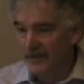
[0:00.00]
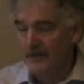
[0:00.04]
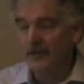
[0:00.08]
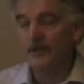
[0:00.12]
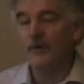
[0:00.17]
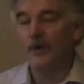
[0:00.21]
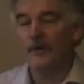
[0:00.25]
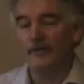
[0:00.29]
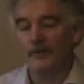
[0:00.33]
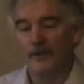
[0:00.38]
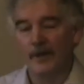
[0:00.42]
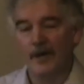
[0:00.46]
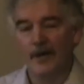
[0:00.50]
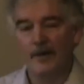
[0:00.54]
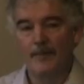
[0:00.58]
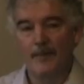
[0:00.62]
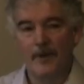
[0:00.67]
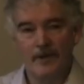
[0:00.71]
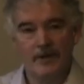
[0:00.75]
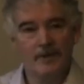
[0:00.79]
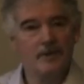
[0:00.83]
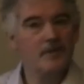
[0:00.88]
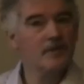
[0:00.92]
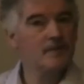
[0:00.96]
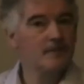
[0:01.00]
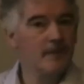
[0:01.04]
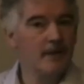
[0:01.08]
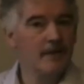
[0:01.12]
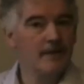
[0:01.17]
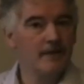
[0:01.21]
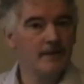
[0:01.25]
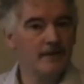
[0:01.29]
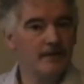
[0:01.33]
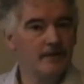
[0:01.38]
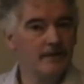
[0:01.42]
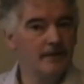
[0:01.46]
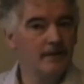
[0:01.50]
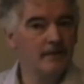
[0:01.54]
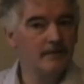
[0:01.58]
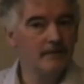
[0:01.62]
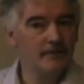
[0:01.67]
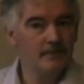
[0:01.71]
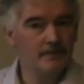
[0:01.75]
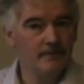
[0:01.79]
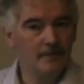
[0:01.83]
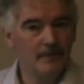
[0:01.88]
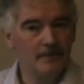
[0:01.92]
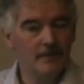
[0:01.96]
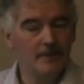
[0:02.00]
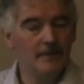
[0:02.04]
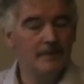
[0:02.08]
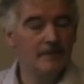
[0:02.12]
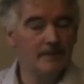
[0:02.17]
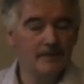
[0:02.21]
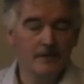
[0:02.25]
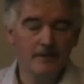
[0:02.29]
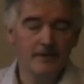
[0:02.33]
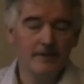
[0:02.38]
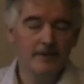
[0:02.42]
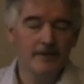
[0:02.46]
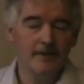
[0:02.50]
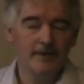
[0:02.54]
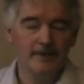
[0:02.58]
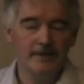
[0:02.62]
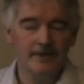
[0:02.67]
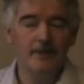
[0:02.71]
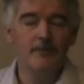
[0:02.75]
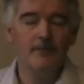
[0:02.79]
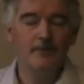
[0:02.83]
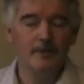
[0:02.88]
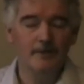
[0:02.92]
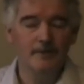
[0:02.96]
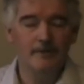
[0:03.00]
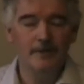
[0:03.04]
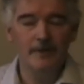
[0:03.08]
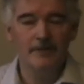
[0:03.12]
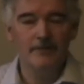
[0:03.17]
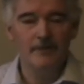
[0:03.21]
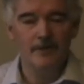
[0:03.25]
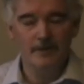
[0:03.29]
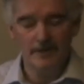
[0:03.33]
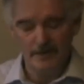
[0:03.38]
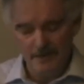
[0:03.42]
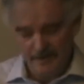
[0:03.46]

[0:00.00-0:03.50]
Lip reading: they do overlap, and I suspect they deal with it in rather